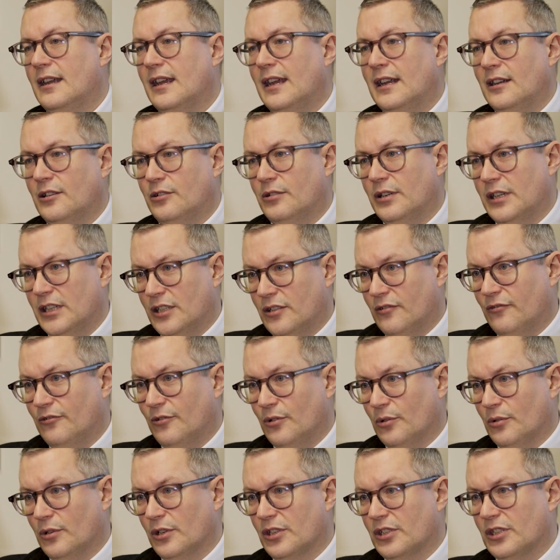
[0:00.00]
Increased
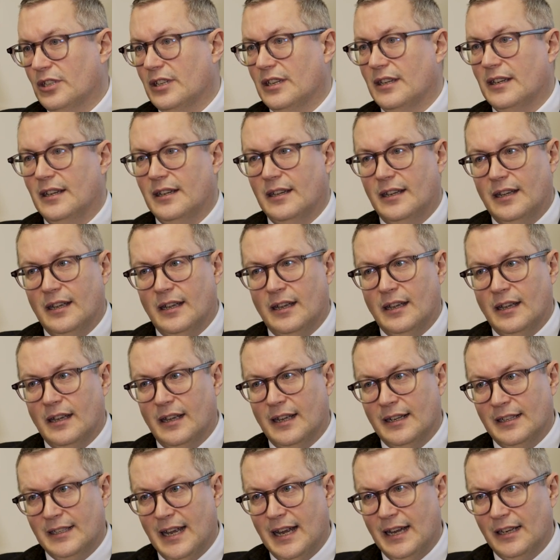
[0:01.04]
focused
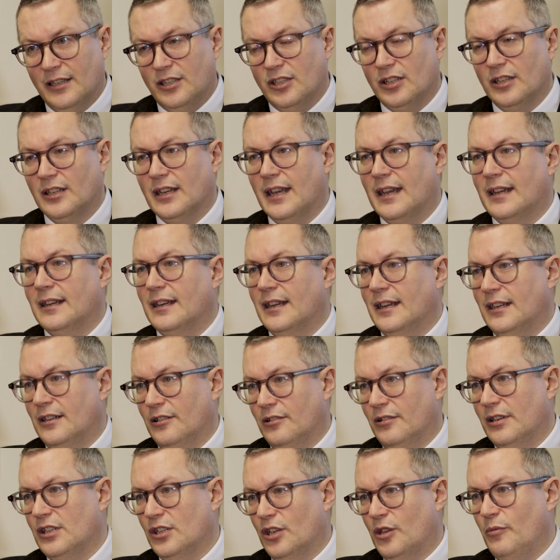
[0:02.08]
attention and
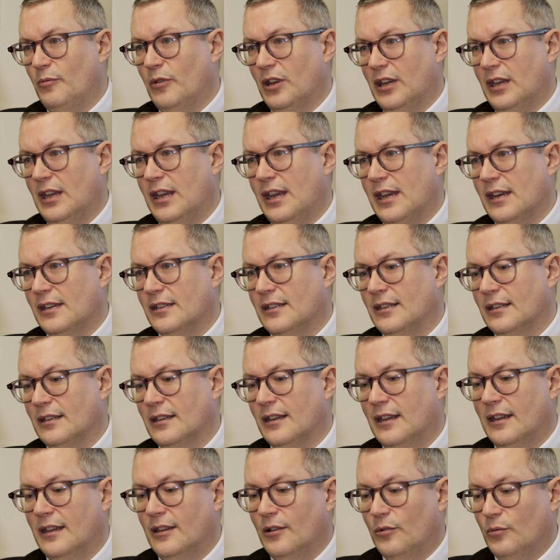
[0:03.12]
increased communication,
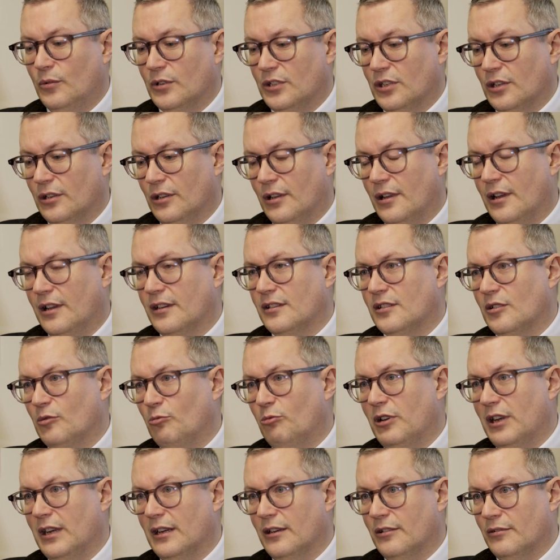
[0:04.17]
which allows the
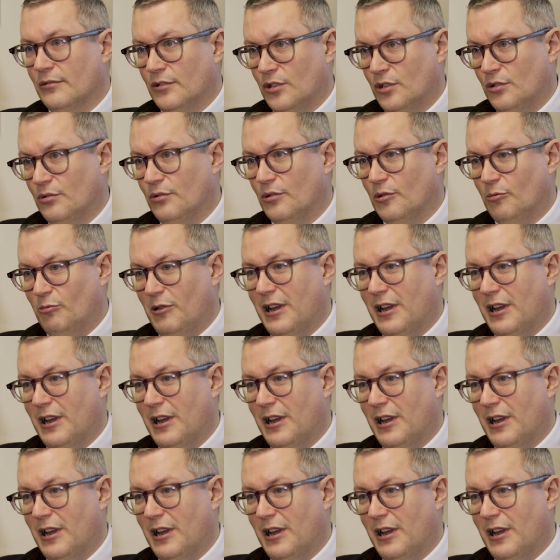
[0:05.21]
brain to restore